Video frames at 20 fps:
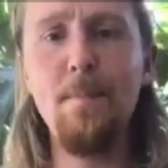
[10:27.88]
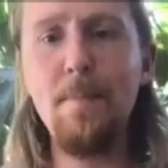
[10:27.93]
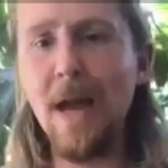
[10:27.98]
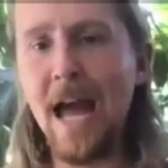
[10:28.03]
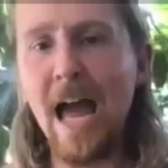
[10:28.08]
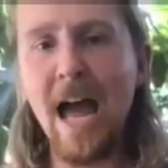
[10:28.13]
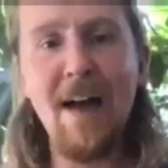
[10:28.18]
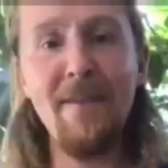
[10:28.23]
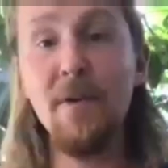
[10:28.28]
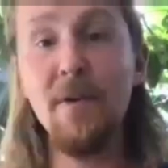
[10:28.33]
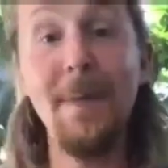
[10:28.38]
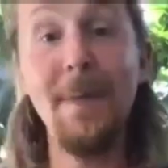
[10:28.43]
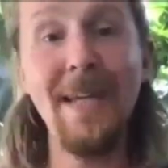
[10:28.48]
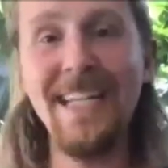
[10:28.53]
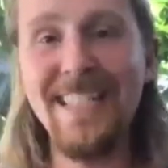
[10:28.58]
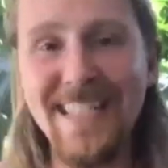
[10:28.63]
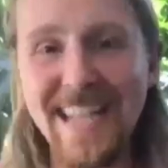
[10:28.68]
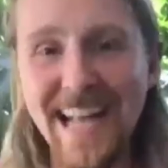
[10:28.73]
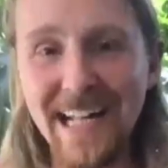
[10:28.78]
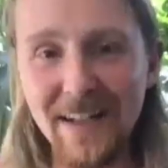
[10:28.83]
have a
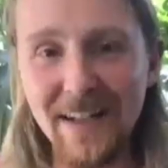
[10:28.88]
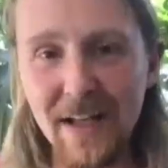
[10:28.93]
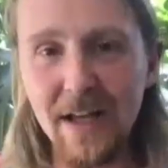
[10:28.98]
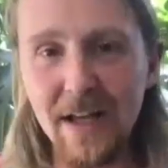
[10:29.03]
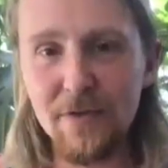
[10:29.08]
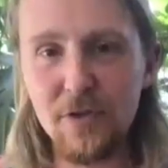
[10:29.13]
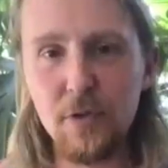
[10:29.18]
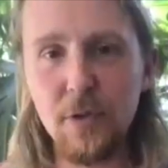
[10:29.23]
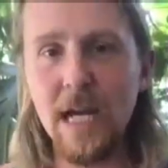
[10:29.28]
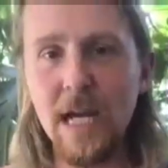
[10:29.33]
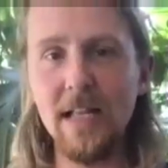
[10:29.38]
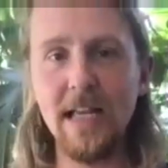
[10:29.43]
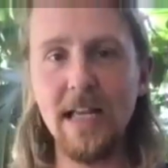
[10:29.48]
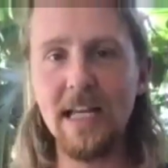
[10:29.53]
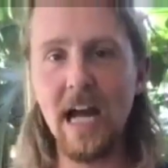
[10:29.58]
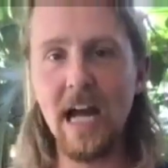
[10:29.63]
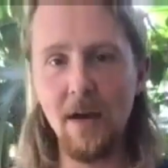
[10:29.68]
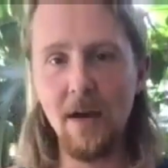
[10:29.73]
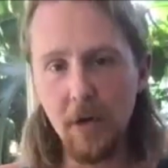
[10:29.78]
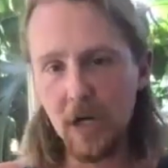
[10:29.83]
big deadlift, right? Like
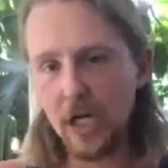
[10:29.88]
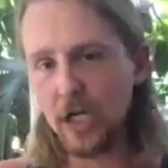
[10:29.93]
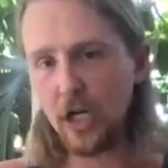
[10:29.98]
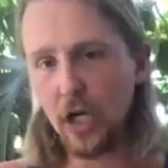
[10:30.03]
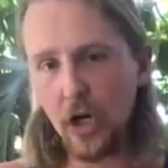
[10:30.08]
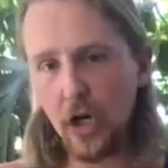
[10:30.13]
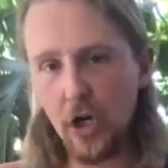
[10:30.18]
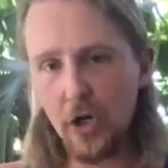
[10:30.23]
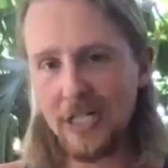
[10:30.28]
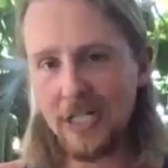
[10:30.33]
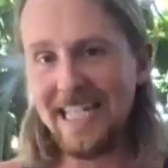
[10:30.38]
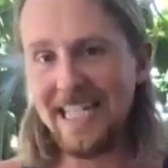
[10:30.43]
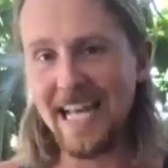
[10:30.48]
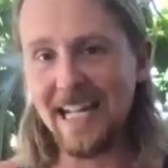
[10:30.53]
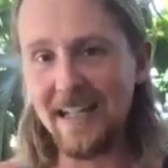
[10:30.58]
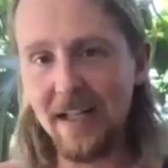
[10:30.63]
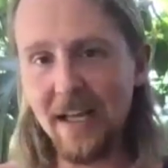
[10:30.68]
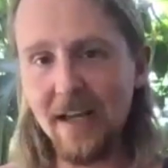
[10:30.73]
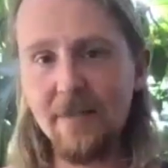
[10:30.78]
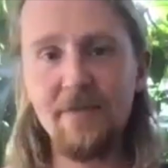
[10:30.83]
I want to go
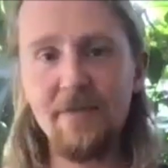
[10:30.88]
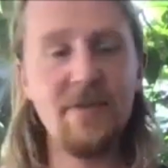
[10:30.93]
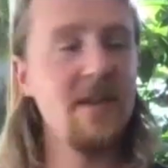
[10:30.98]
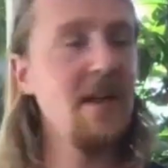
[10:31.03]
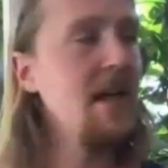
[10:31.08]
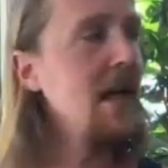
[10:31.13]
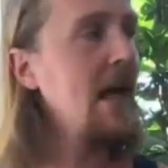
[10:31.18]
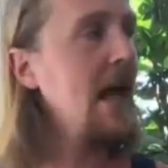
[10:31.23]
deadlift.